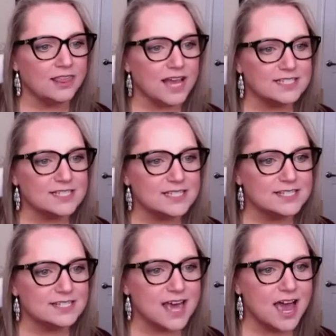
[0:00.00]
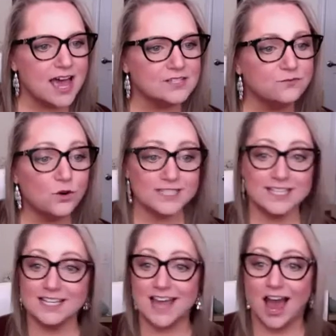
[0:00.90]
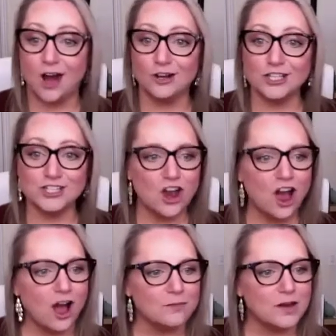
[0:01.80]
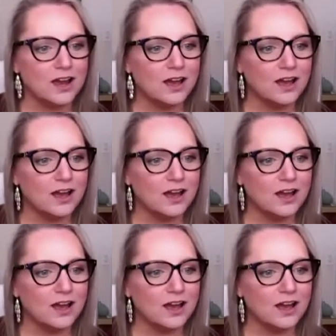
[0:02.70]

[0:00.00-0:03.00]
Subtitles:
Alexis says 14 now. Good job.